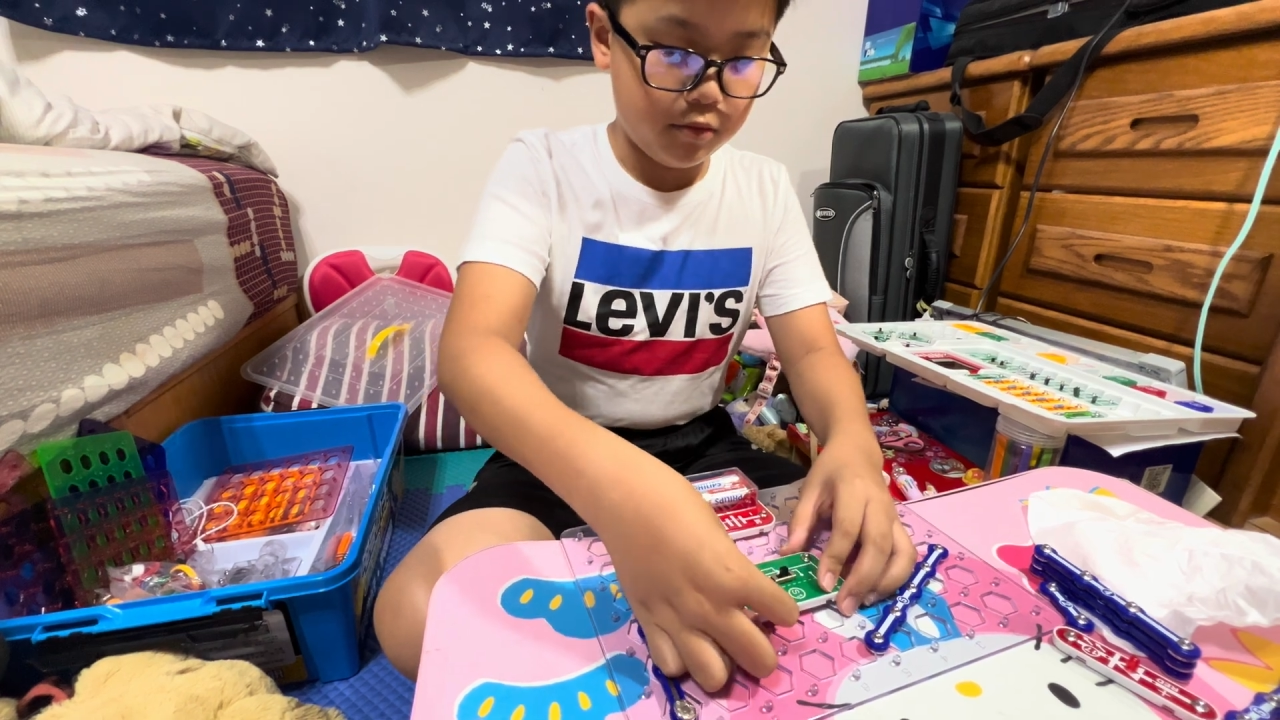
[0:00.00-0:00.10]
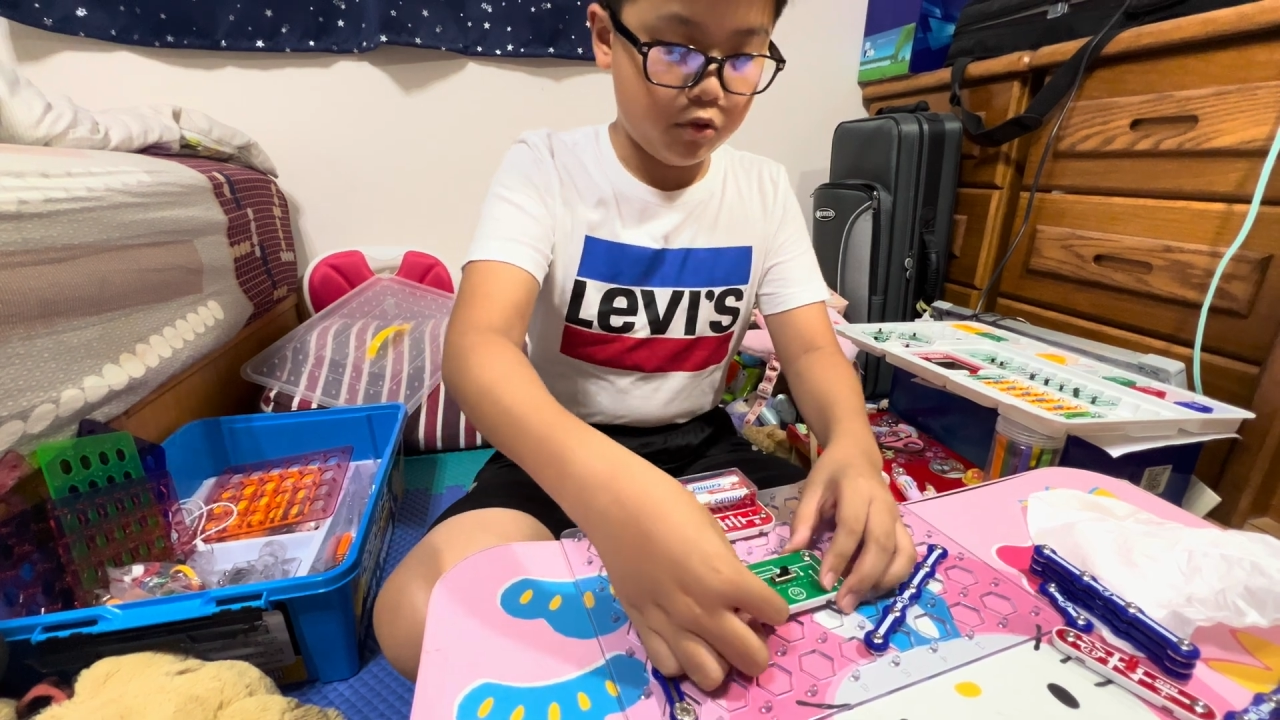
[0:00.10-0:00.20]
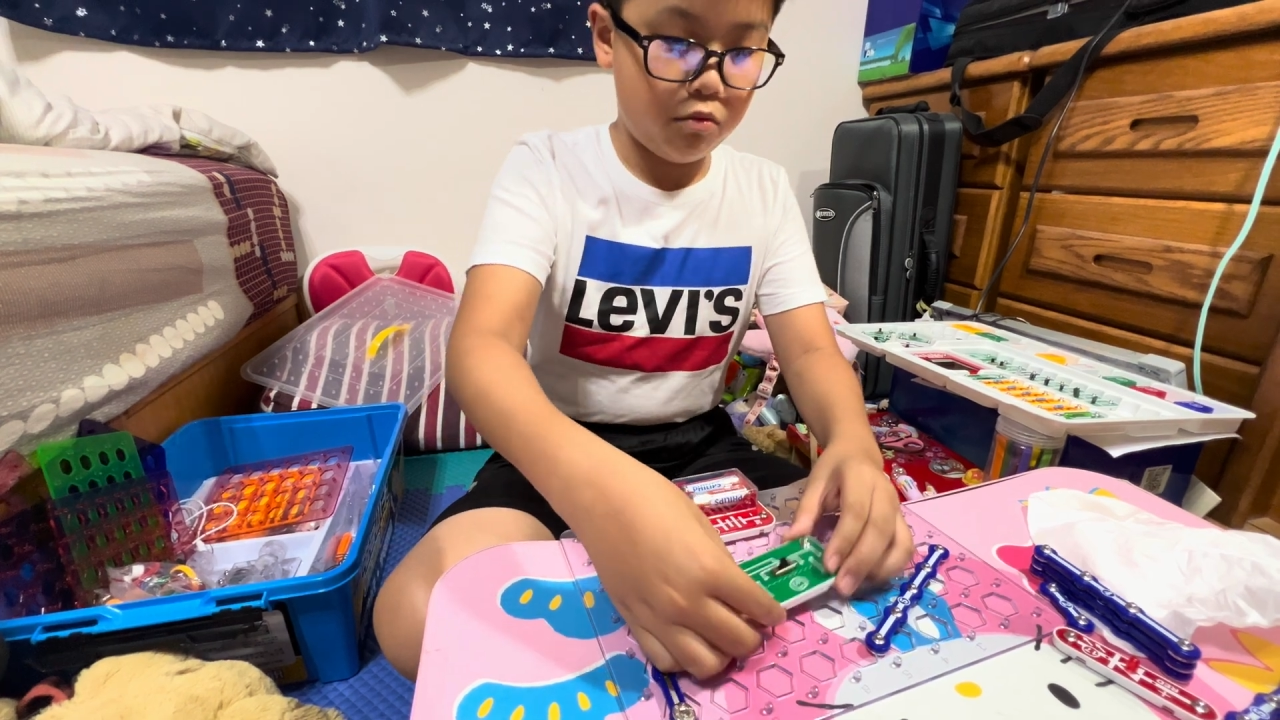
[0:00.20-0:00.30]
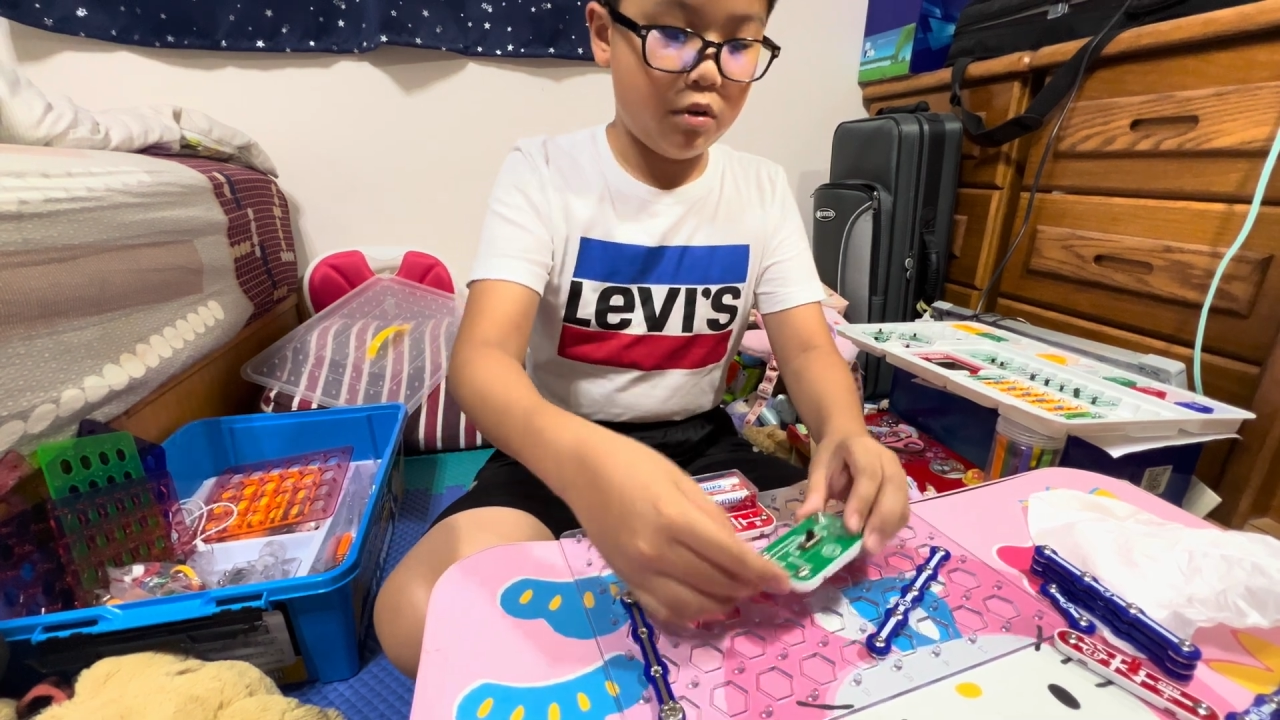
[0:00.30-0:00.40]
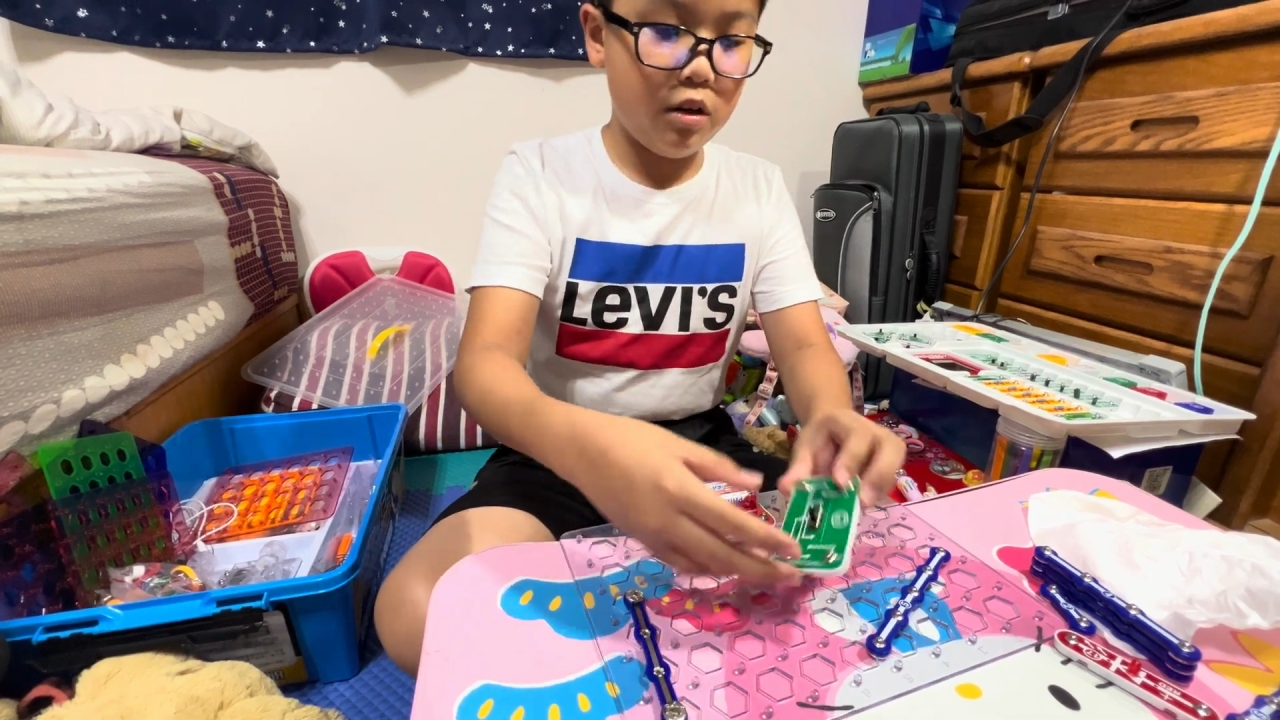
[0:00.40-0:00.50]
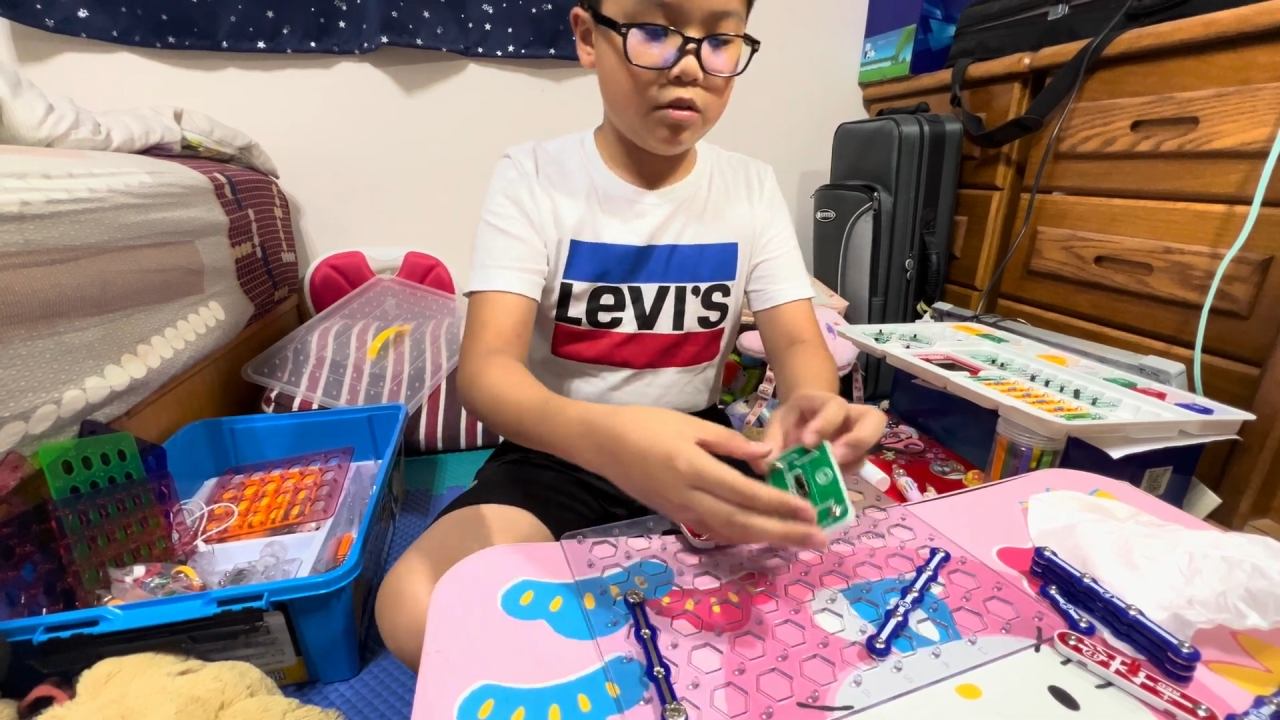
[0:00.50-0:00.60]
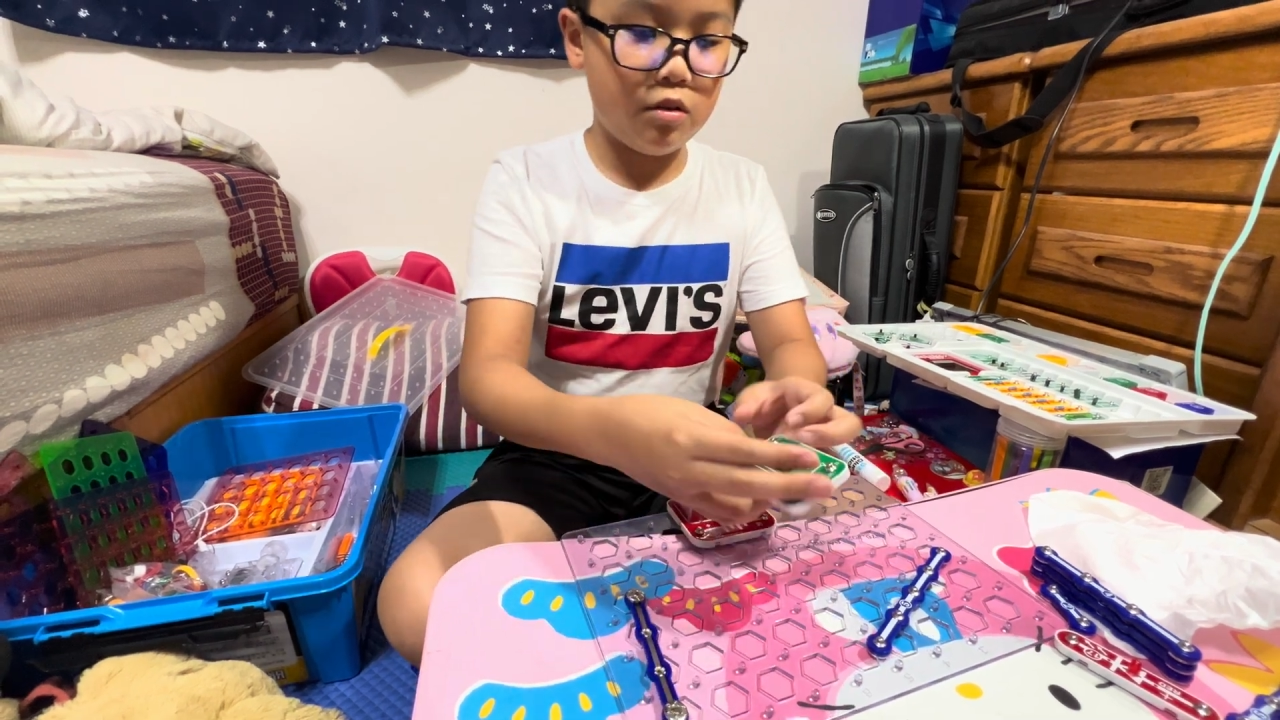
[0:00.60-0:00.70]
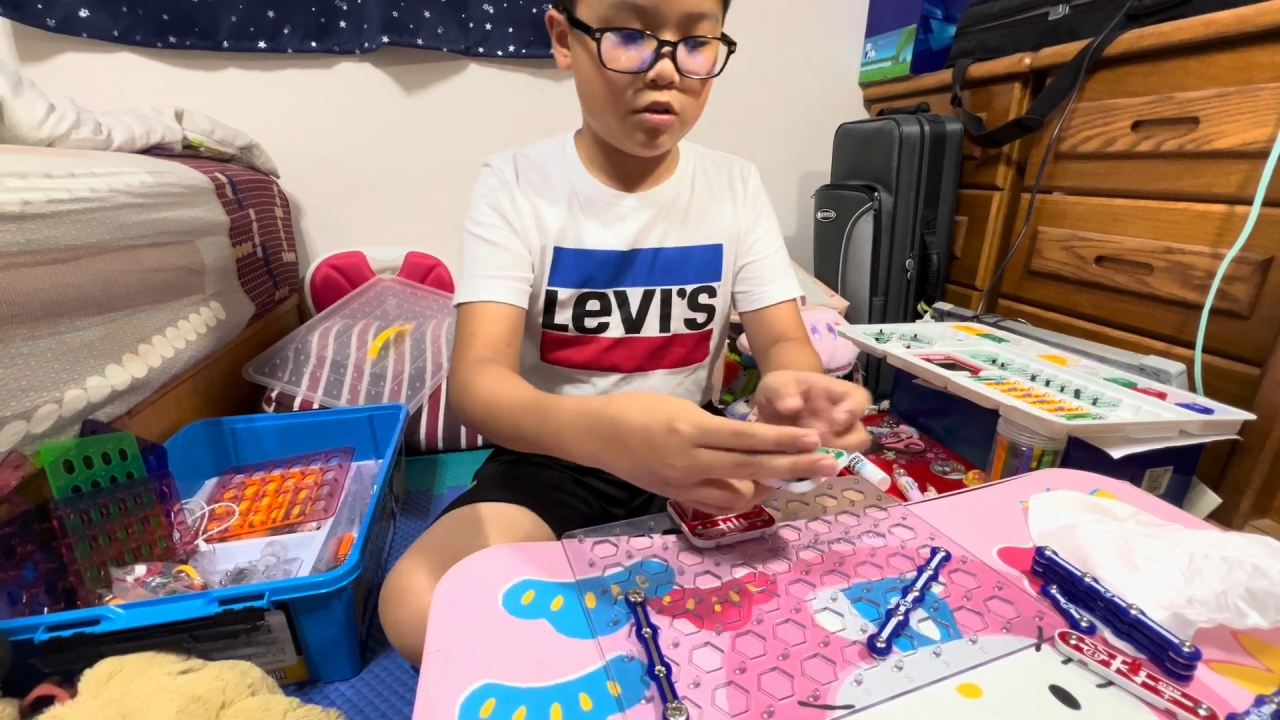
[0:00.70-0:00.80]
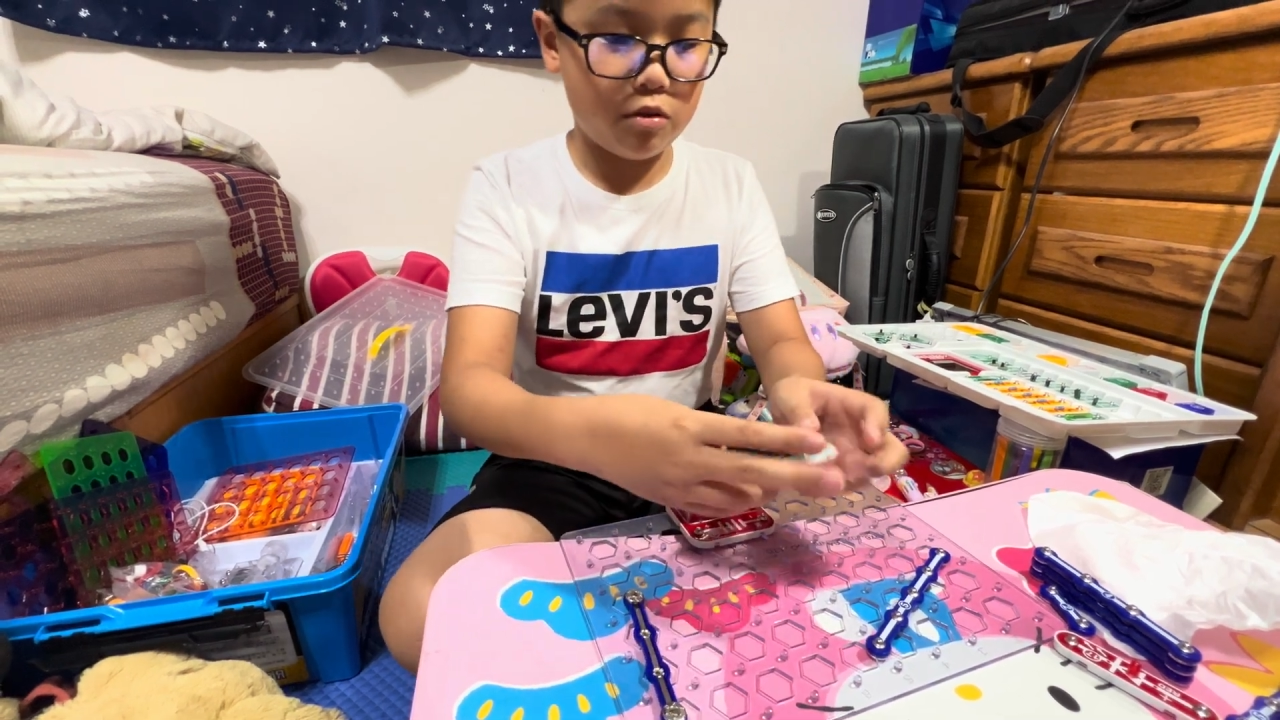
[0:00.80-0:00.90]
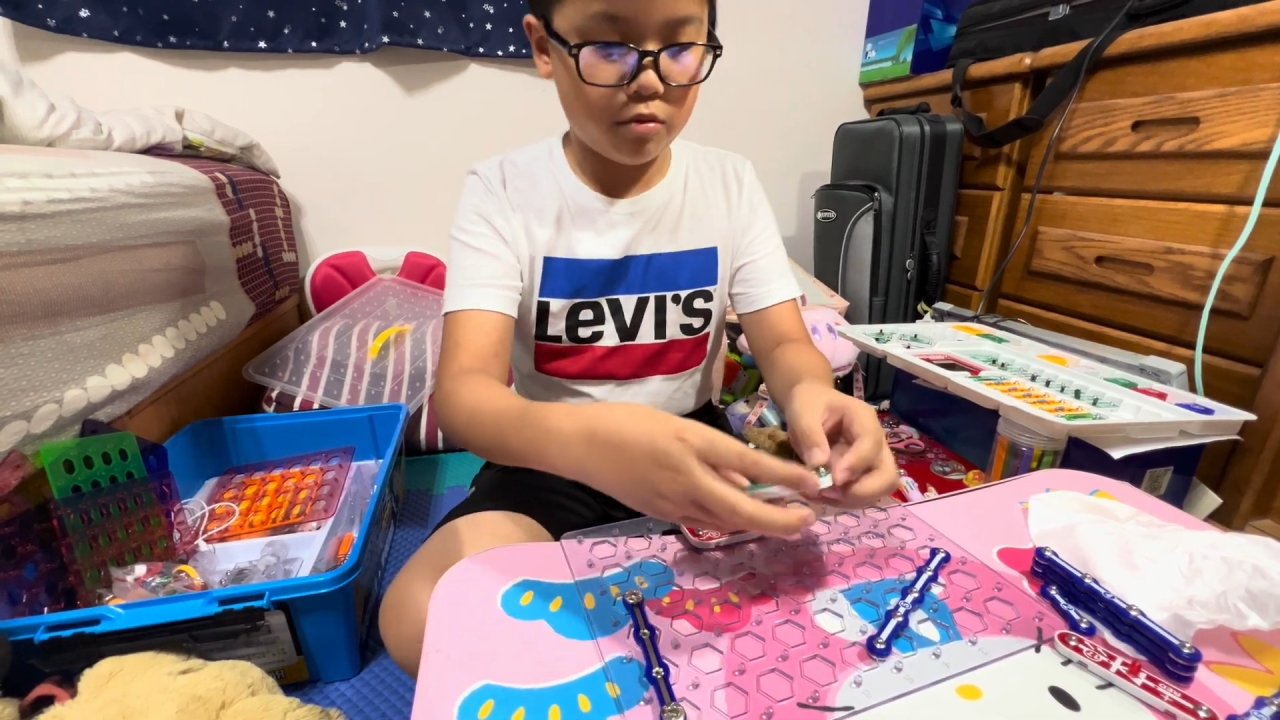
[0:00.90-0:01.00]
What should